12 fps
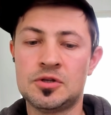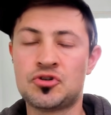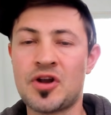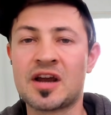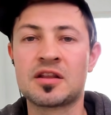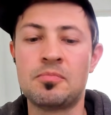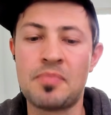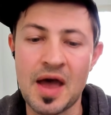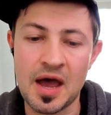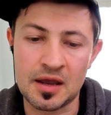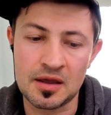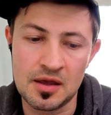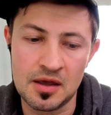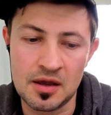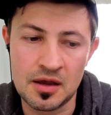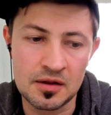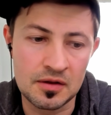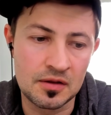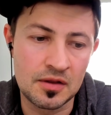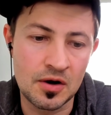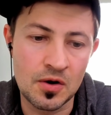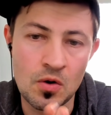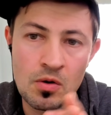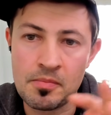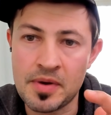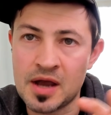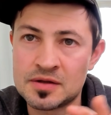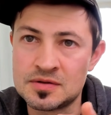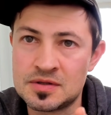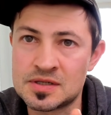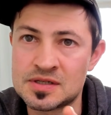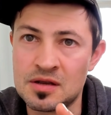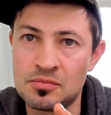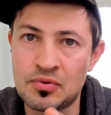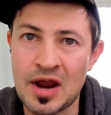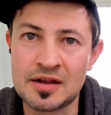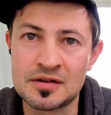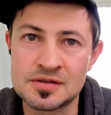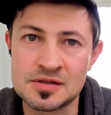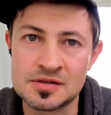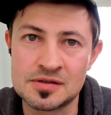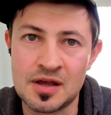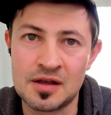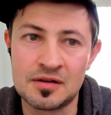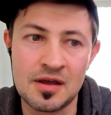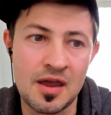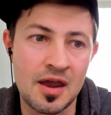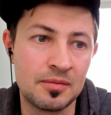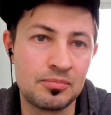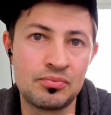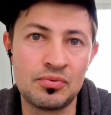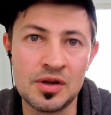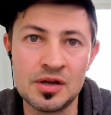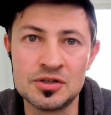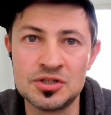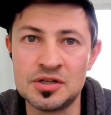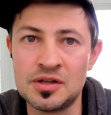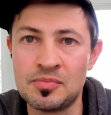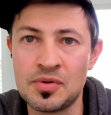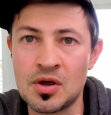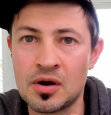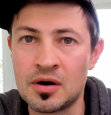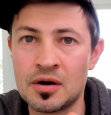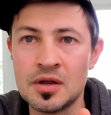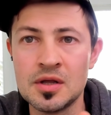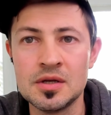tracked back, and they're going back to the same practices that they had pre-GDPR.